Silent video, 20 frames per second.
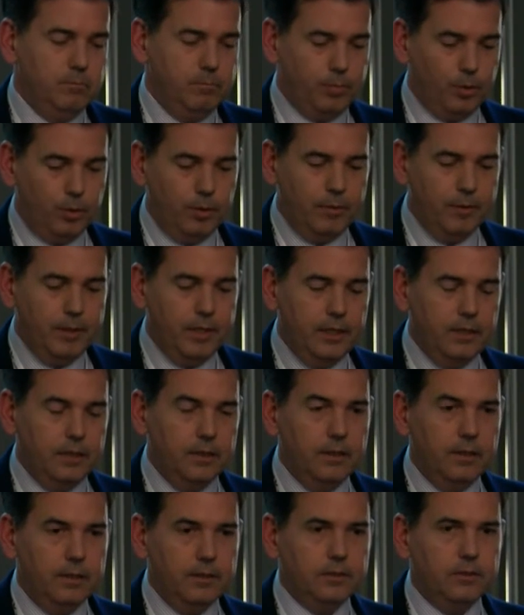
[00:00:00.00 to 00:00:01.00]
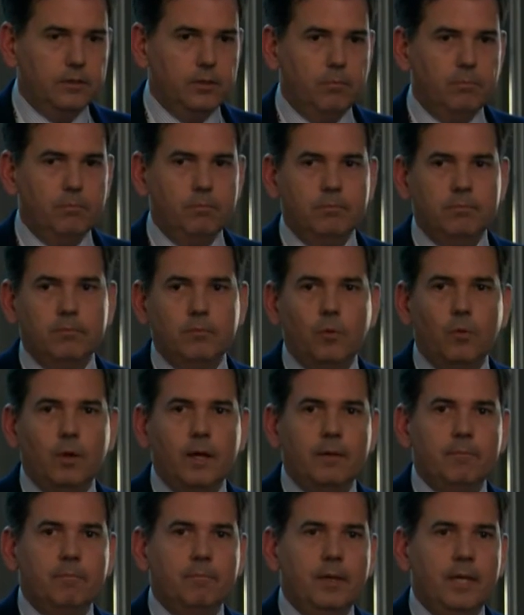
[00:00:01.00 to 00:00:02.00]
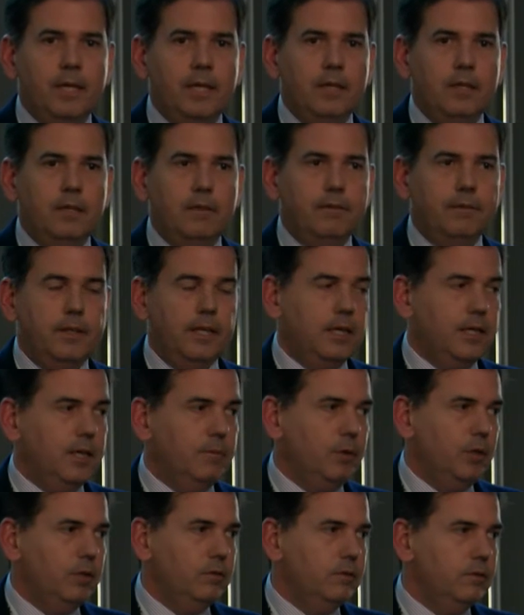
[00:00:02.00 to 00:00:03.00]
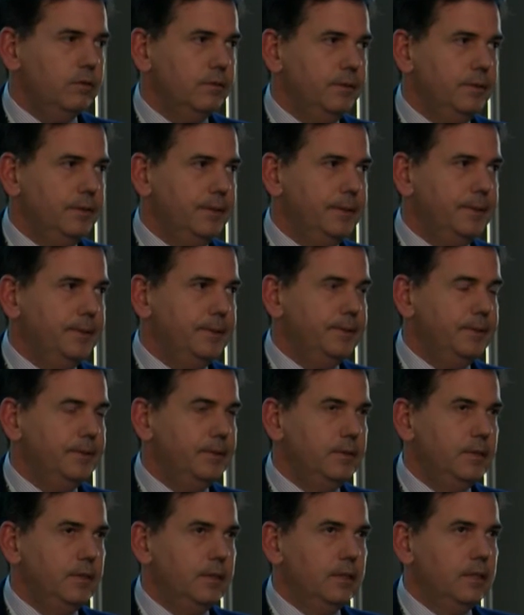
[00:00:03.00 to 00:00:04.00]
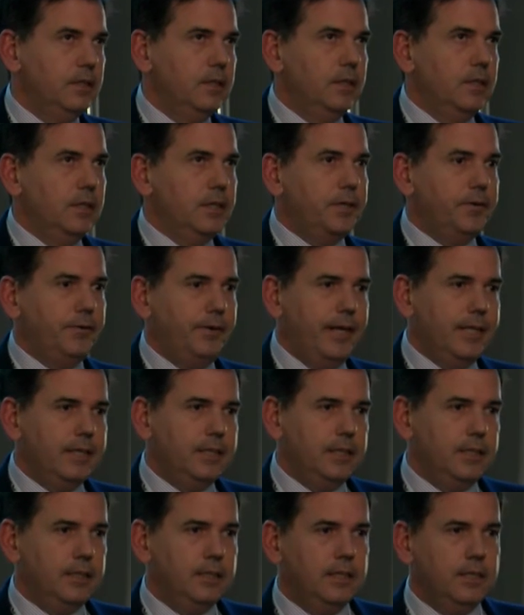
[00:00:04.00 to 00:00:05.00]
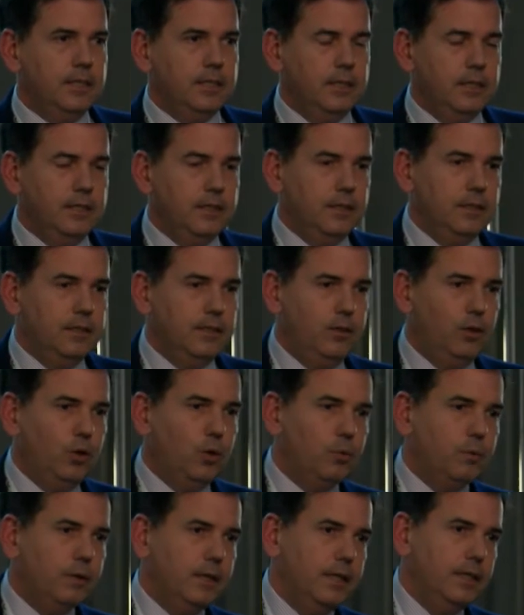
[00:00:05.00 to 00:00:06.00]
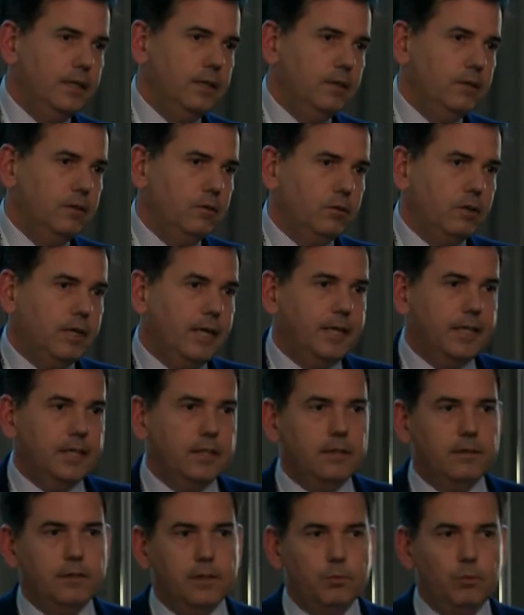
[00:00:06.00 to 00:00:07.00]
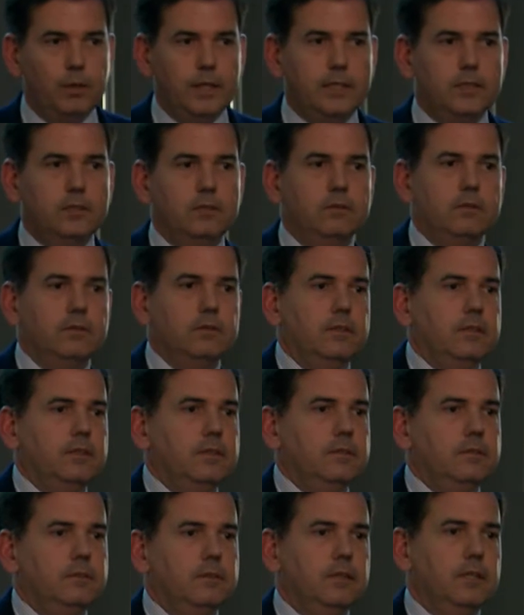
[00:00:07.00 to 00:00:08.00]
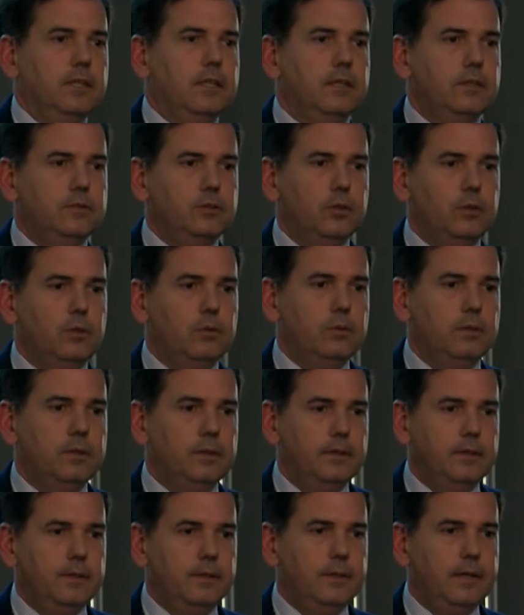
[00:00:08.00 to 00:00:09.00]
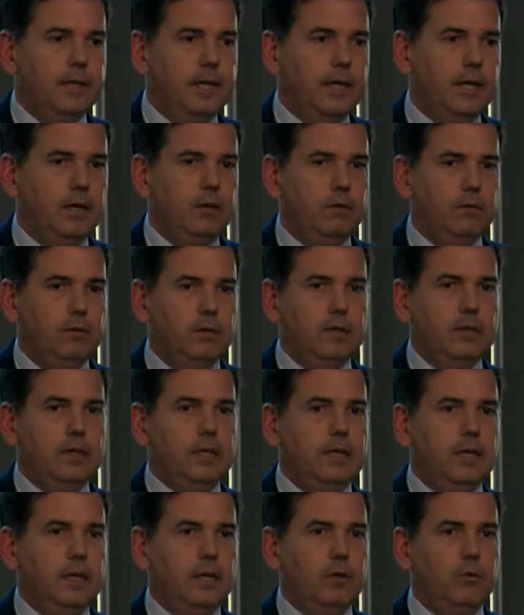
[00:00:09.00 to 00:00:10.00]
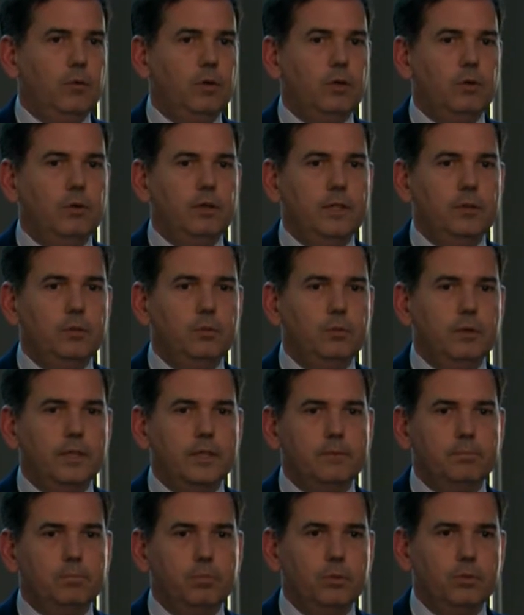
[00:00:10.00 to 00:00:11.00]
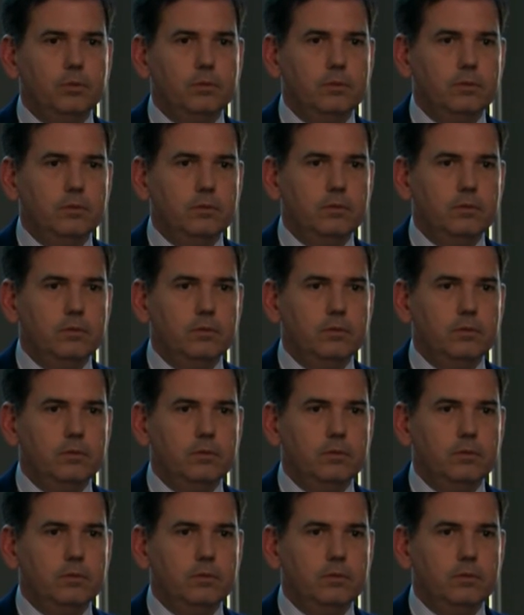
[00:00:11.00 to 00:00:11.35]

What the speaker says: Probably someone may think about creating a local organic regulation. So how are we going to export